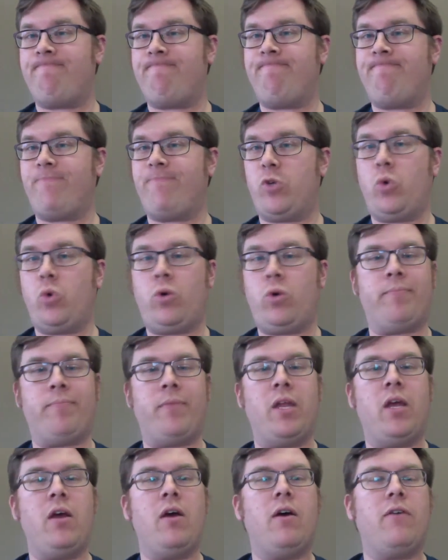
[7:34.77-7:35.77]
Cool.
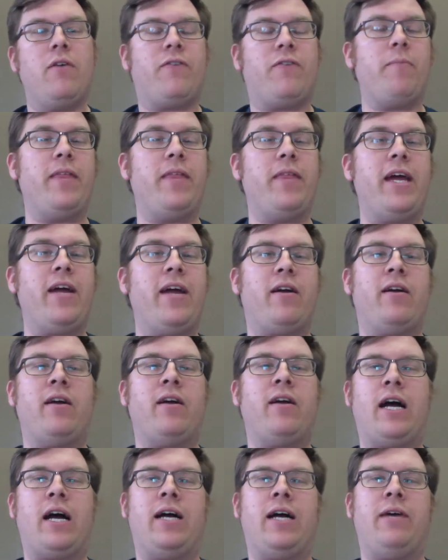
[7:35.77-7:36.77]
From there,
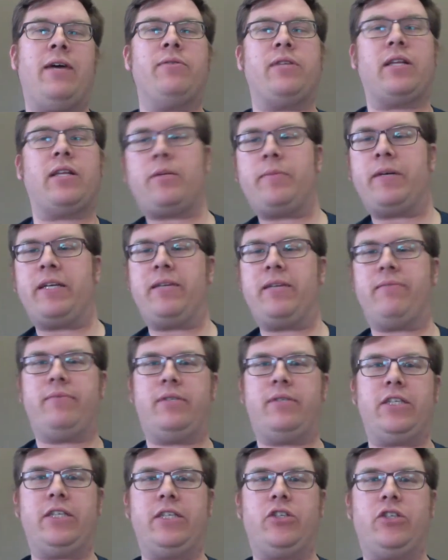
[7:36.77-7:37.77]
it was a little bit
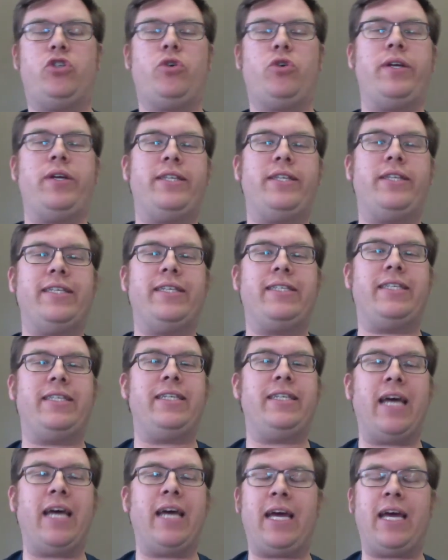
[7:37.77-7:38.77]
disjointed
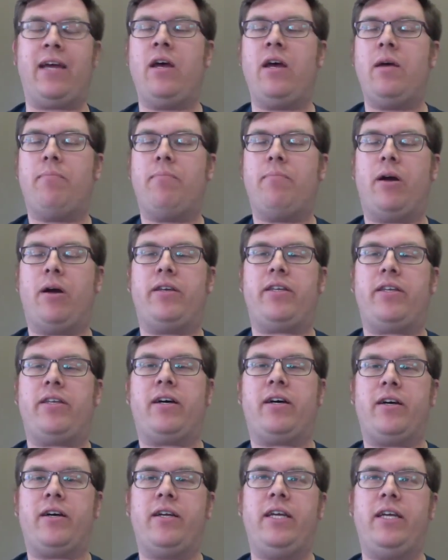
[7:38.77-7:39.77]
today, but
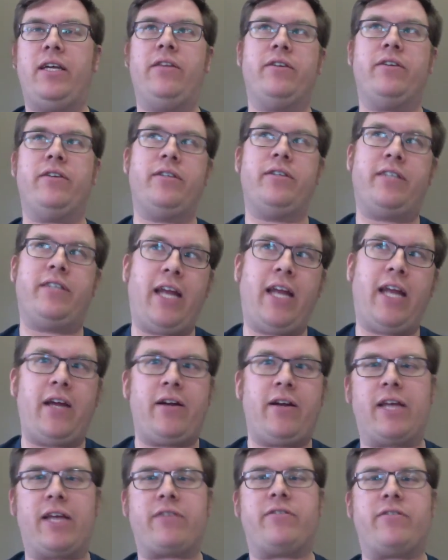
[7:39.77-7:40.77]
either today or
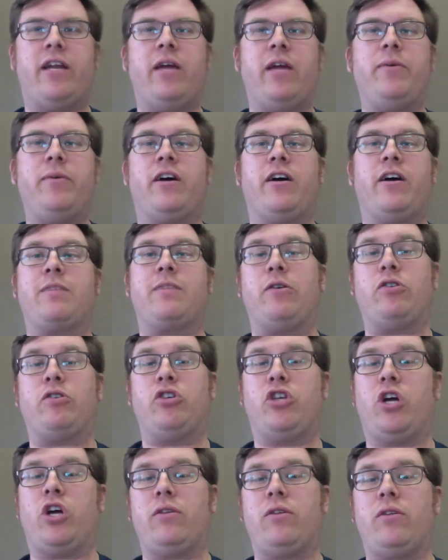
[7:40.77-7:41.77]
yesterday we talked about
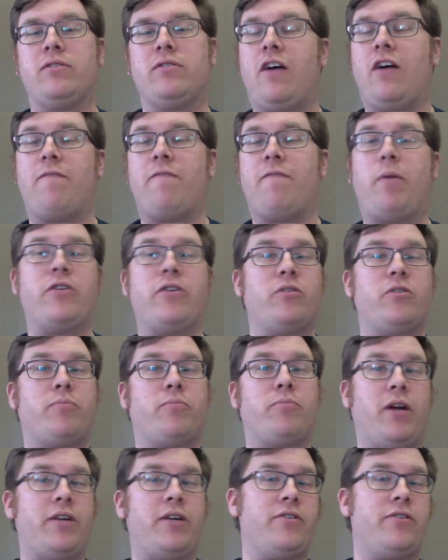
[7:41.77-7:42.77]
Dalton's law of partial
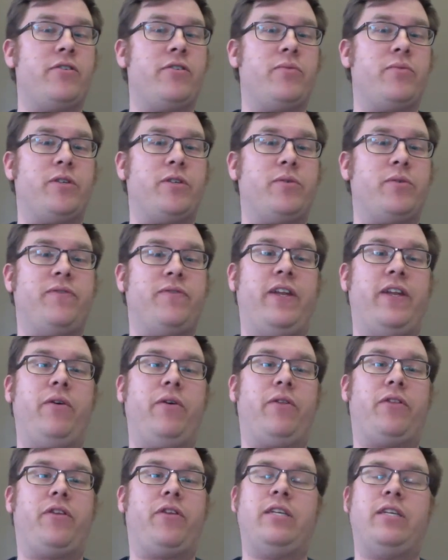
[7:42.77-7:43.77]
pressures, which was video
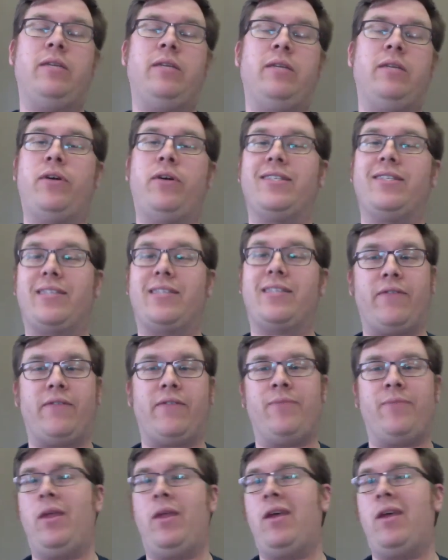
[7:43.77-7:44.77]

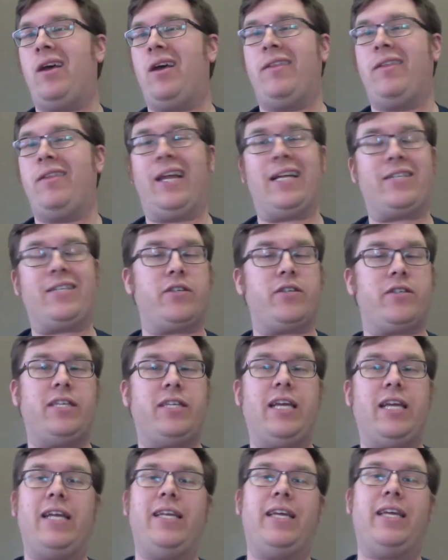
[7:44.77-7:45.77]
13.7. That's just
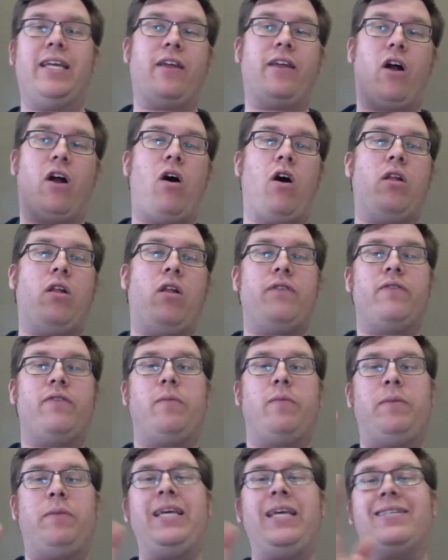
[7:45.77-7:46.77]
the idea that all of the
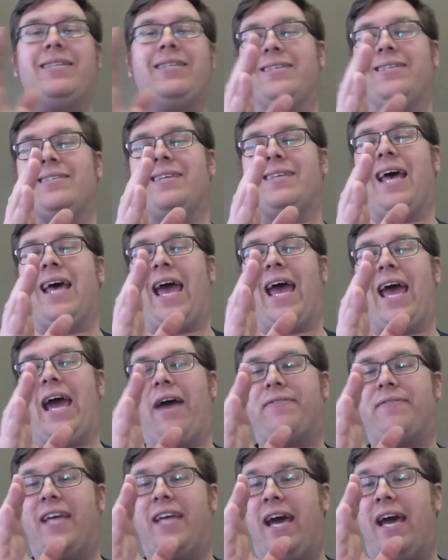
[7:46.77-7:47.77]
pieces
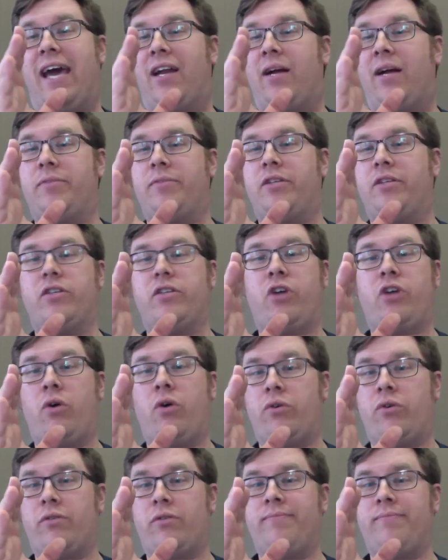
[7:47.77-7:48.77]
have to add up to the
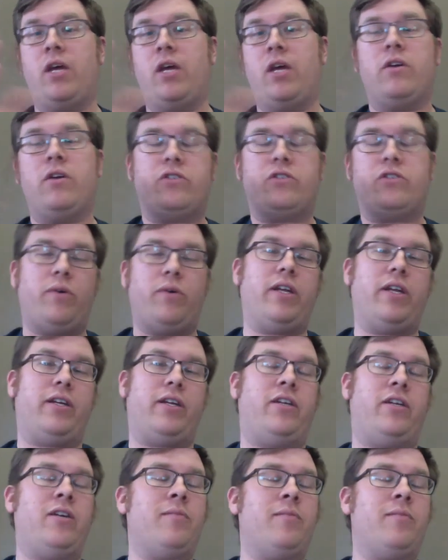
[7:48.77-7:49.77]
total. So in
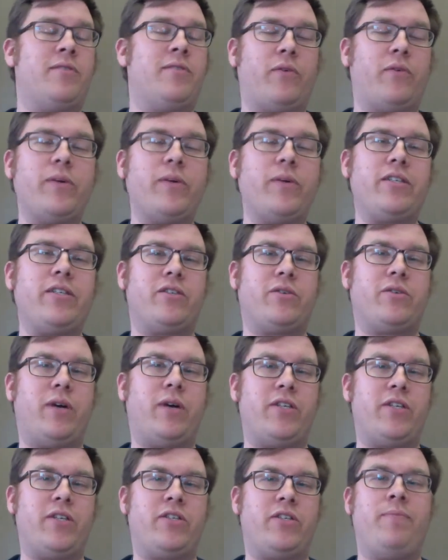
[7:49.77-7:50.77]
terms of a Regents
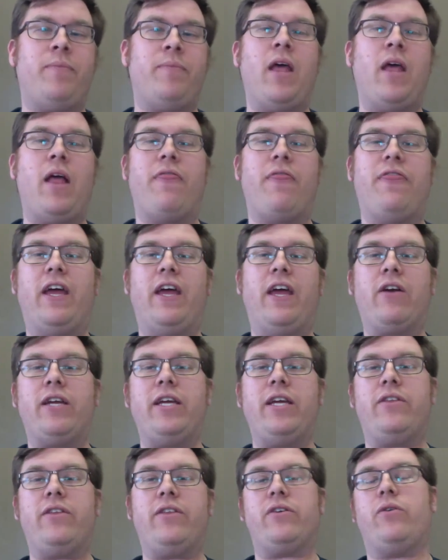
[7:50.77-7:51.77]
question, they're
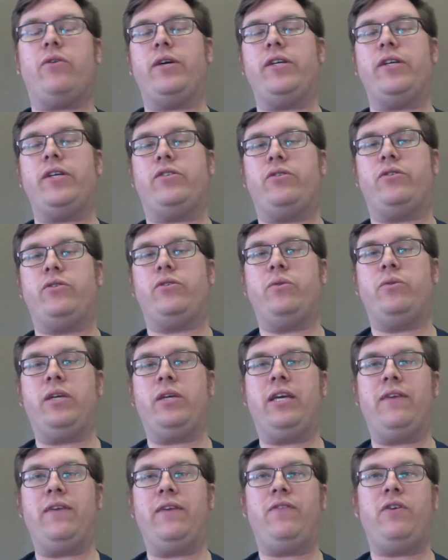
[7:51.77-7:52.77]
either going to
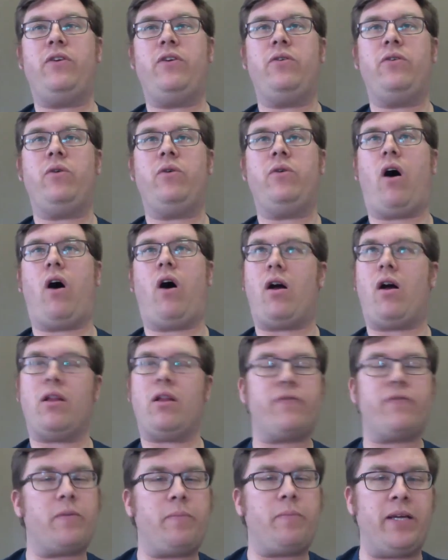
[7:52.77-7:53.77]
give you all
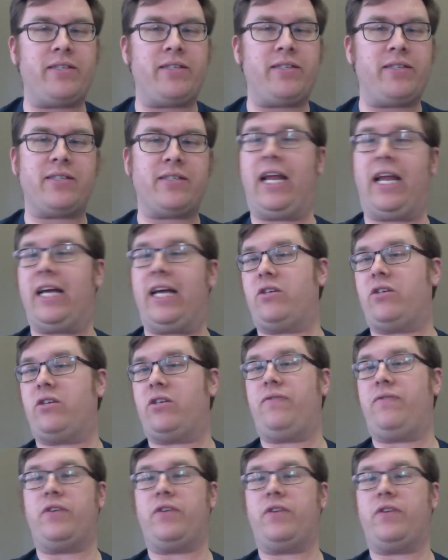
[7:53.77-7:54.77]
of the pieces and ask you
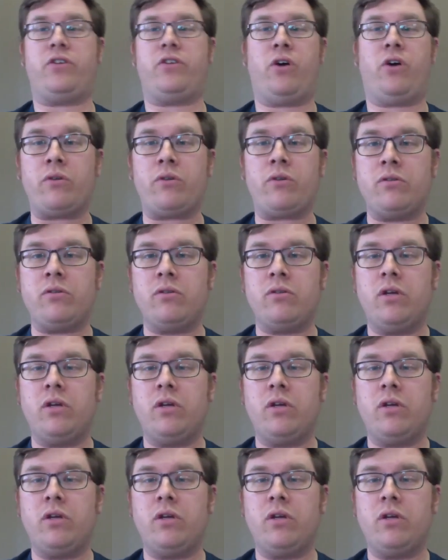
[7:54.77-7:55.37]
for the total,